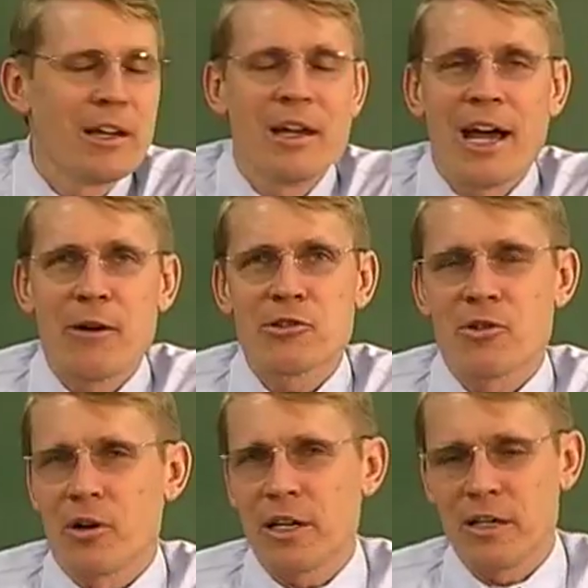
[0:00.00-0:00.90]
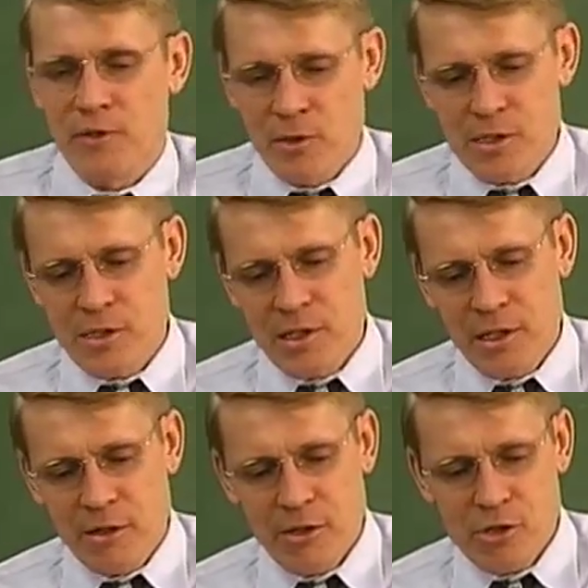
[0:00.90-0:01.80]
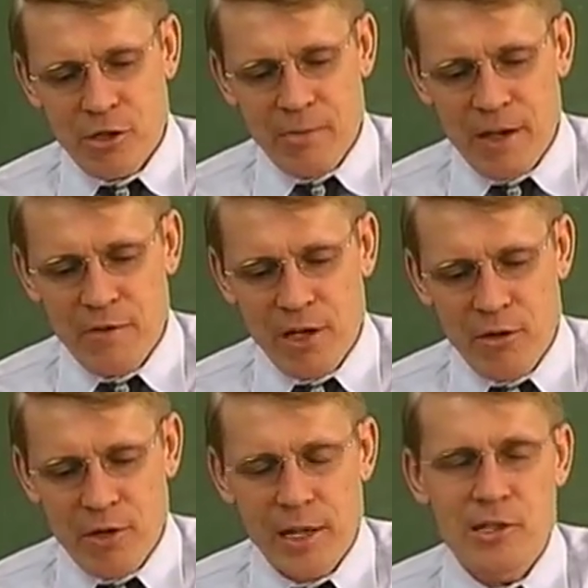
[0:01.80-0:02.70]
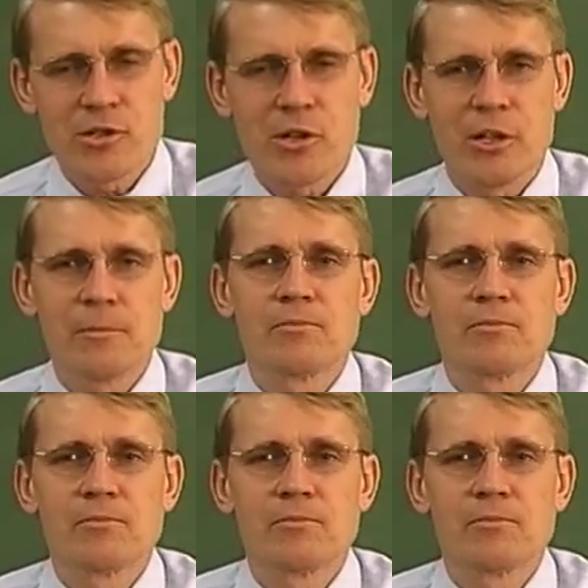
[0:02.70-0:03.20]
I was strongly influenced as a young Christian by a video that I saw.